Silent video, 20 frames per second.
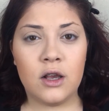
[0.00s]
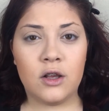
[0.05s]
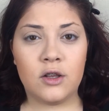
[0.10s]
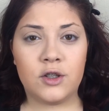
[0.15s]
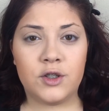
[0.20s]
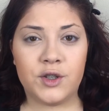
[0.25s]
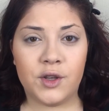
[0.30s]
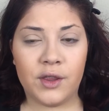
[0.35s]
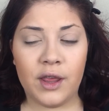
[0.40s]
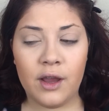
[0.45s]

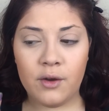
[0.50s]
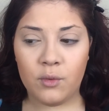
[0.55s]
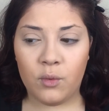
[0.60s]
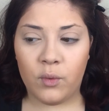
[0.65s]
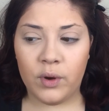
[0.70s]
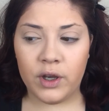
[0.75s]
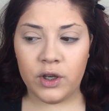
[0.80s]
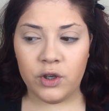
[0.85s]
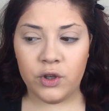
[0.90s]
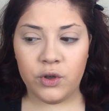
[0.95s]
so that
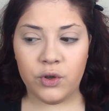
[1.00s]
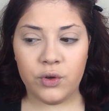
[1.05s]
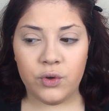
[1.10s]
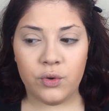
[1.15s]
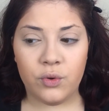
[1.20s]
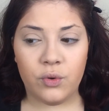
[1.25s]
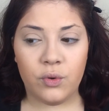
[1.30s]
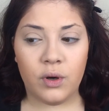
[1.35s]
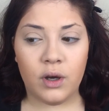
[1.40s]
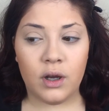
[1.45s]
when
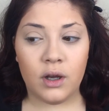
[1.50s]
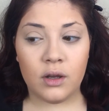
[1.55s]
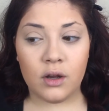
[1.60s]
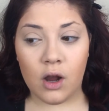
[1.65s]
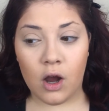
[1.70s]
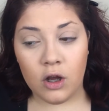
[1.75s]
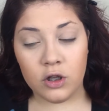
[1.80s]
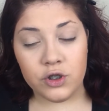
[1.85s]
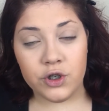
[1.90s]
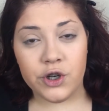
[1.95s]
you
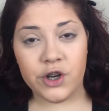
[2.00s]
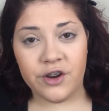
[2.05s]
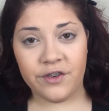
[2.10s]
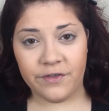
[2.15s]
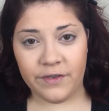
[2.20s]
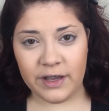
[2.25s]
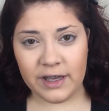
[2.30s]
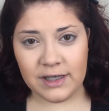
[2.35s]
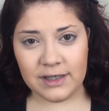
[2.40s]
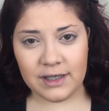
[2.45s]
contour your
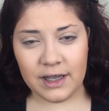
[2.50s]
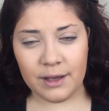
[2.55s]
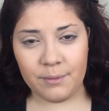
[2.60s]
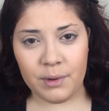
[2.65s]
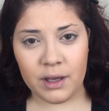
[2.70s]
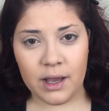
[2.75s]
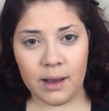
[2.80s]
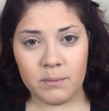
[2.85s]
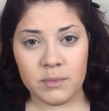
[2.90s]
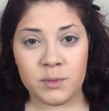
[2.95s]
face, it
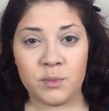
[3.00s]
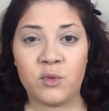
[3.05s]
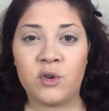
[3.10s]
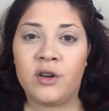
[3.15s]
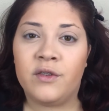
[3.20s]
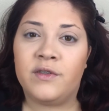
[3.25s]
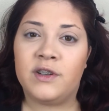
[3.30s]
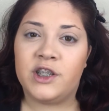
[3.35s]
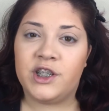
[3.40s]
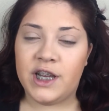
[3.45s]
becomes more
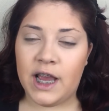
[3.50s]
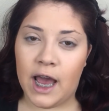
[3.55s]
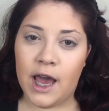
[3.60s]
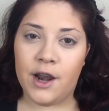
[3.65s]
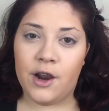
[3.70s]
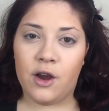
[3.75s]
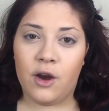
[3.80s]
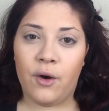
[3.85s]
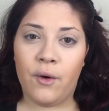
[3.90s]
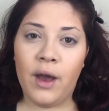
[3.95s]
of a
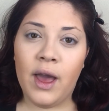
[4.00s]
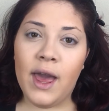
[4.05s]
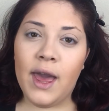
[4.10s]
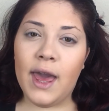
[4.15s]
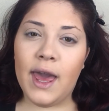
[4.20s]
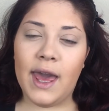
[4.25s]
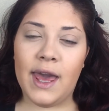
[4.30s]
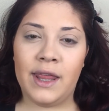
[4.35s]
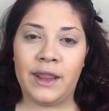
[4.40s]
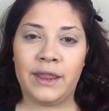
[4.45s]
shadow
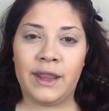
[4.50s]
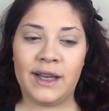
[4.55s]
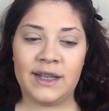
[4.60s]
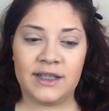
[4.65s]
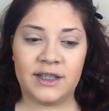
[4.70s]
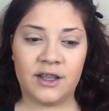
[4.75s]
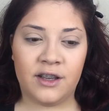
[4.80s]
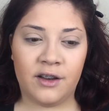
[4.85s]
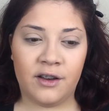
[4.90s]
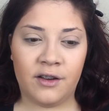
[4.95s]
and
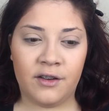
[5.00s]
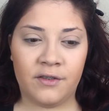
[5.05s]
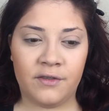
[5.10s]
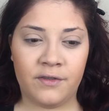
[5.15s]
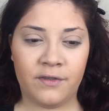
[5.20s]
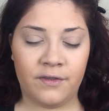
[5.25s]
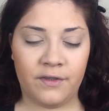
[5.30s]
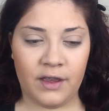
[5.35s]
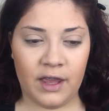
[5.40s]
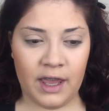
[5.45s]
less of
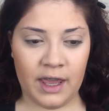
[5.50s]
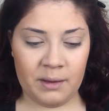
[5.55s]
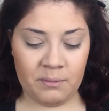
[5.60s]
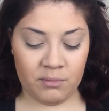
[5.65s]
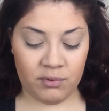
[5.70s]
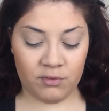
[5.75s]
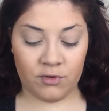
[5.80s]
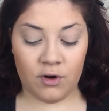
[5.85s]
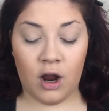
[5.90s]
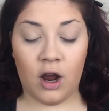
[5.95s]
a
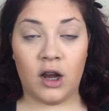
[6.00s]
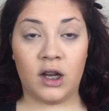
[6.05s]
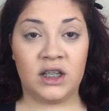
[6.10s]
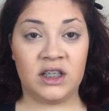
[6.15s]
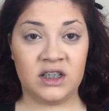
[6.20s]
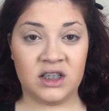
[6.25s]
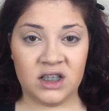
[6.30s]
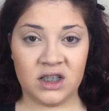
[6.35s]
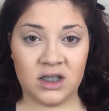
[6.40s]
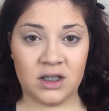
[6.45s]

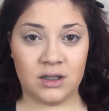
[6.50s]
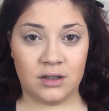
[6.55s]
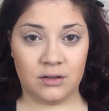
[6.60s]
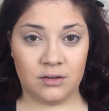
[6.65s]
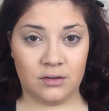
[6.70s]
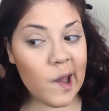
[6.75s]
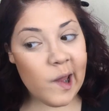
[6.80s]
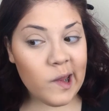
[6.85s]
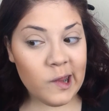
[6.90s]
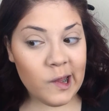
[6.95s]
bronze.
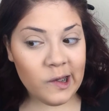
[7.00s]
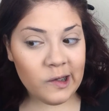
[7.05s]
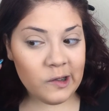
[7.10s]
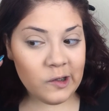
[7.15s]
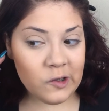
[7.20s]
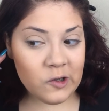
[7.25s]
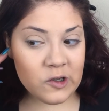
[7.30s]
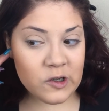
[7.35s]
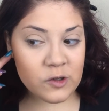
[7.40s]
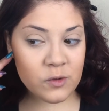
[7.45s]
And then
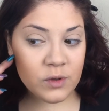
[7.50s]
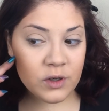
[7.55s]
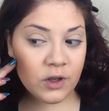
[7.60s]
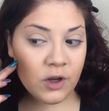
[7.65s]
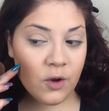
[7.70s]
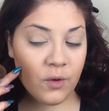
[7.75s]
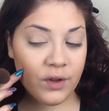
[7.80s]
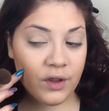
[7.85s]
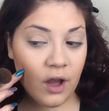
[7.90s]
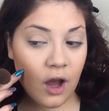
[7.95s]
you just want to
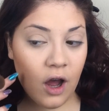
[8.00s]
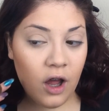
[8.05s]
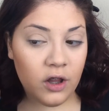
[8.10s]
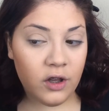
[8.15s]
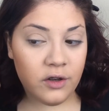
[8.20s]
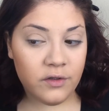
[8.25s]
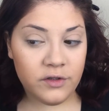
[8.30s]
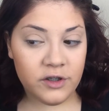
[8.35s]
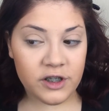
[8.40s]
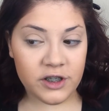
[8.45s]
go in the hollow
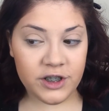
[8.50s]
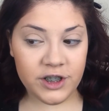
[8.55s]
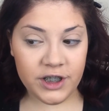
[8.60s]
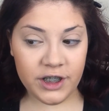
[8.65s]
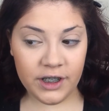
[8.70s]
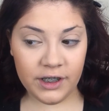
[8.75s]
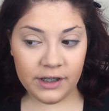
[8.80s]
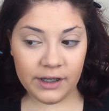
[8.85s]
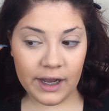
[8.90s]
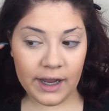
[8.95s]
of your
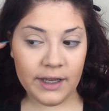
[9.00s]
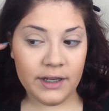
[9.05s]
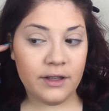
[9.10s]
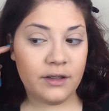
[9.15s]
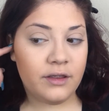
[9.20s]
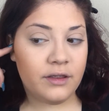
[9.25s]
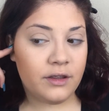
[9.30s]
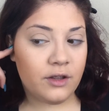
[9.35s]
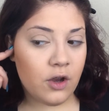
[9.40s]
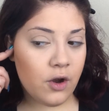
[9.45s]
cheek, kind
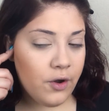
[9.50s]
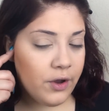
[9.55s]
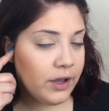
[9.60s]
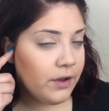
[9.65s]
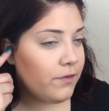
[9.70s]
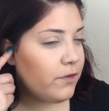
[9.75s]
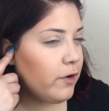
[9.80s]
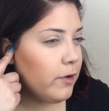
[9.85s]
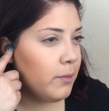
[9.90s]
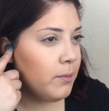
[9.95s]
of going
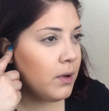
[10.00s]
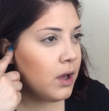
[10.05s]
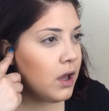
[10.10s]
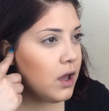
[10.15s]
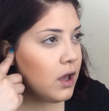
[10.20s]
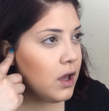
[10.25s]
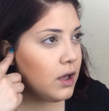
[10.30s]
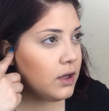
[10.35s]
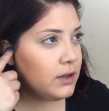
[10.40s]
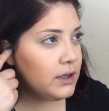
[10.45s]
from
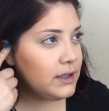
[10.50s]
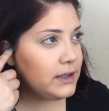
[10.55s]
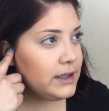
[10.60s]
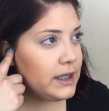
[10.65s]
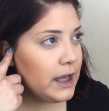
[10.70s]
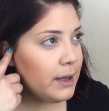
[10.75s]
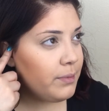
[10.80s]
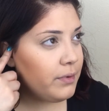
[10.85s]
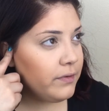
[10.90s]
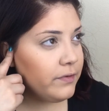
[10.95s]
the
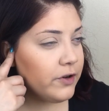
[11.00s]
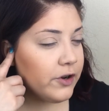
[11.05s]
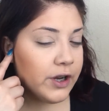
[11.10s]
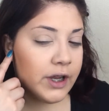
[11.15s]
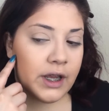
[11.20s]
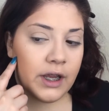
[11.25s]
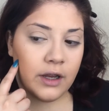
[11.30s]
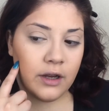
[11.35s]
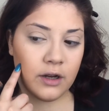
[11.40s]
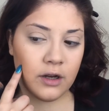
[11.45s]
tip of your
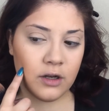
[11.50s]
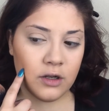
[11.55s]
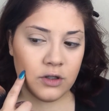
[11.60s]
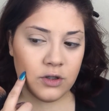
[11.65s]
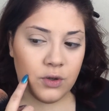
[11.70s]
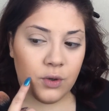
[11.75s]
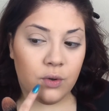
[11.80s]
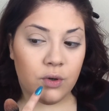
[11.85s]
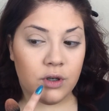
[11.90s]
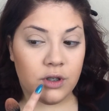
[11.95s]
ear
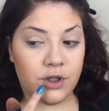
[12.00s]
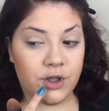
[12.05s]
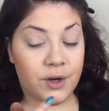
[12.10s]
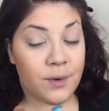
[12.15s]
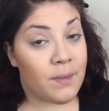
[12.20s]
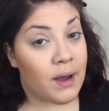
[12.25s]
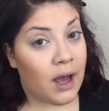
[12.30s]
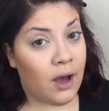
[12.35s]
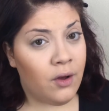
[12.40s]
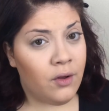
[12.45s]
towards your
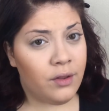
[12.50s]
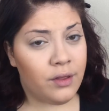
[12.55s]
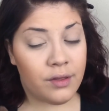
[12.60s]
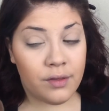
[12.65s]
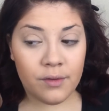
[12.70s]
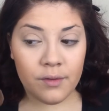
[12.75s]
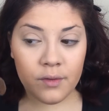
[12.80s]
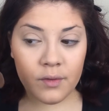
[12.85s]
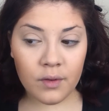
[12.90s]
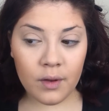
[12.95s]
mouth,
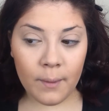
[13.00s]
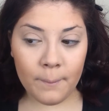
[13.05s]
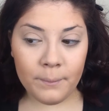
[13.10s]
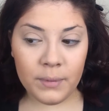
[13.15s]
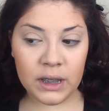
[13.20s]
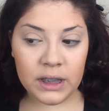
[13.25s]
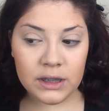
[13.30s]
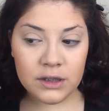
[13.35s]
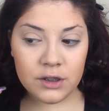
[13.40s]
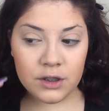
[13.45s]

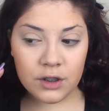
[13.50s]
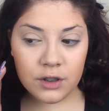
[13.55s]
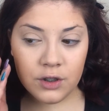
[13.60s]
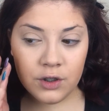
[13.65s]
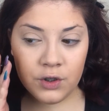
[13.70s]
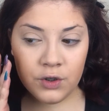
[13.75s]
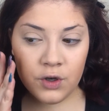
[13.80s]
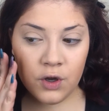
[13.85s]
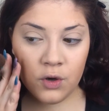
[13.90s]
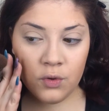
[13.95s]
but
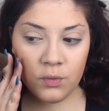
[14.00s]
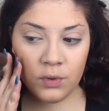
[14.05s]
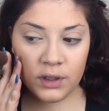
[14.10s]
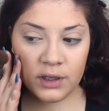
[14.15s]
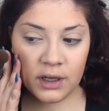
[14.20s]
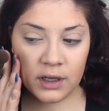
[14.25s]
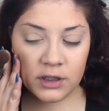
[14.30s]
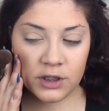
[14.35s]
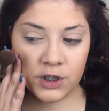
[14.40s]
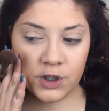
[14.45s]
you don't want
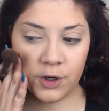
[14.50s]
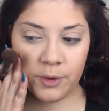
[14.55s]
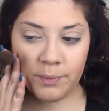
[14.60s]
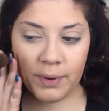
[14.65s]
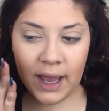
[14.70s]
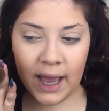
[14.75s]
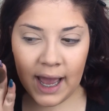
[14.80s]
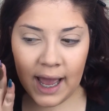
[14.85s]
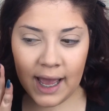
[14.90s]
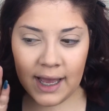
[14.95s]
to
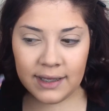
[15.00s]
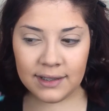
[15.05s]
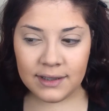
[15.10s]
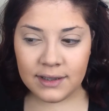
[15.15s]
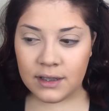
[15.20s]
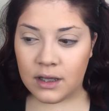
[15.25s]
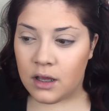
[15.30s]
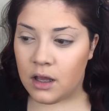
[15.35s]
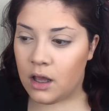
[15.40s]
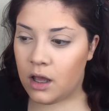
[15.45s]
surpass
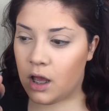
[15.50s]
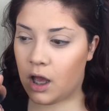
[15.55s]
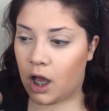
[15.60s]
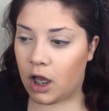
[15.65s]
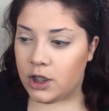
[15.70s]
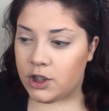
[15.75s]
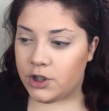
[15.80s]
a